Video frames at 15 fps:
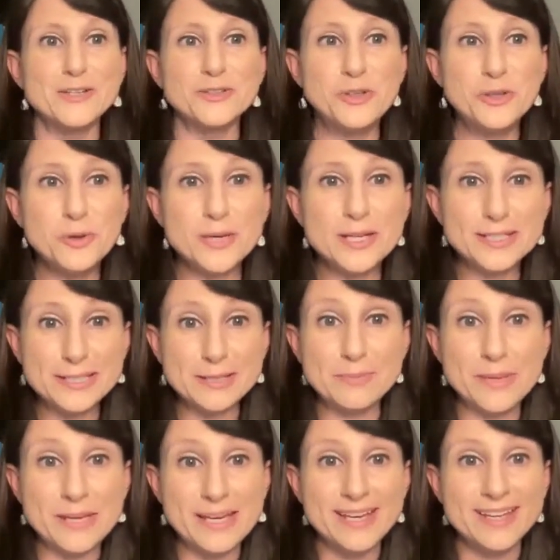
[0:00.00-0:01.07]
You get to
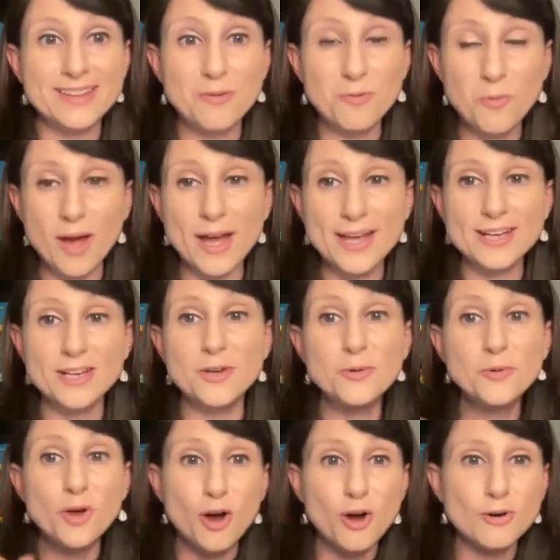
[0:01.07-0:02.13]
be the one
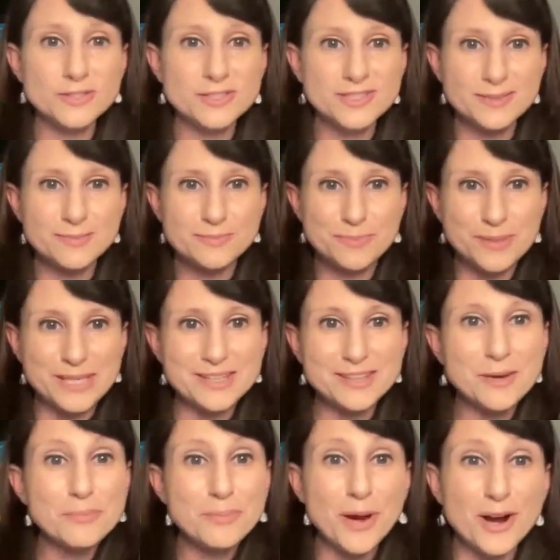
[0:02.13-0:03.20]
who goes to be
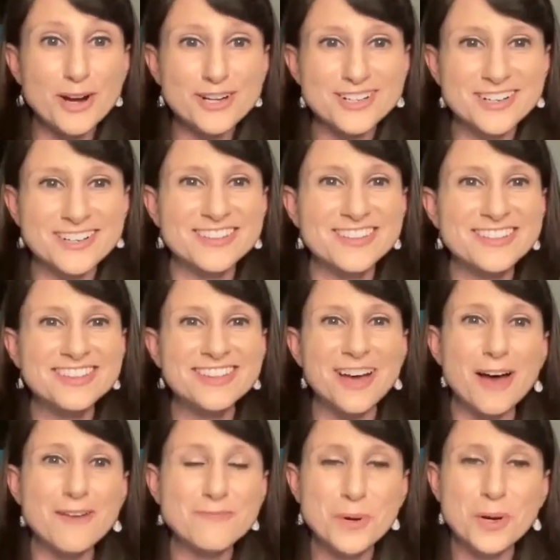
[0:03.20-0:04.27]
the partner, the
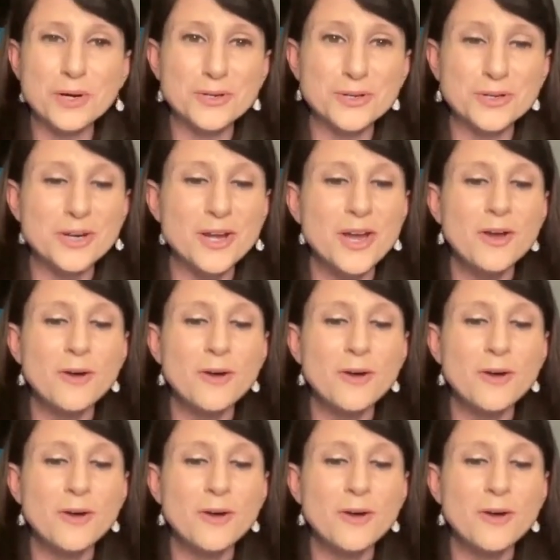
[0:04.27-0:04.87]
thought partner